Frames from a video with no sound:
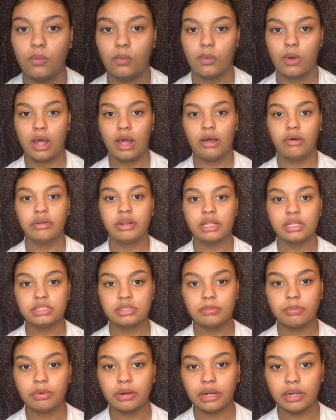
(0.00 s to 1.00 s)
Wow,
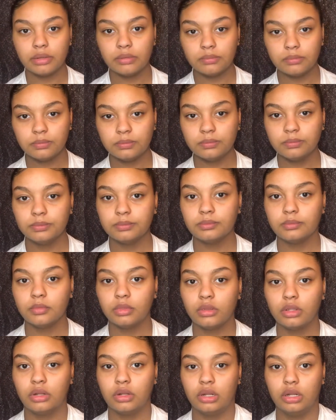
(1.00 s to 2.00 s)
that's bright.
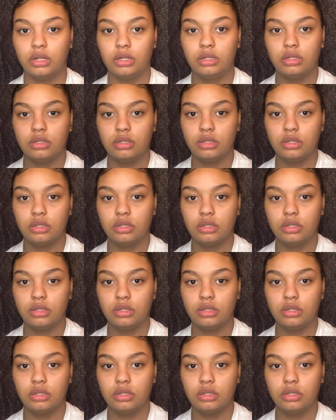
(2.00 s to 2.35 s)
Alright.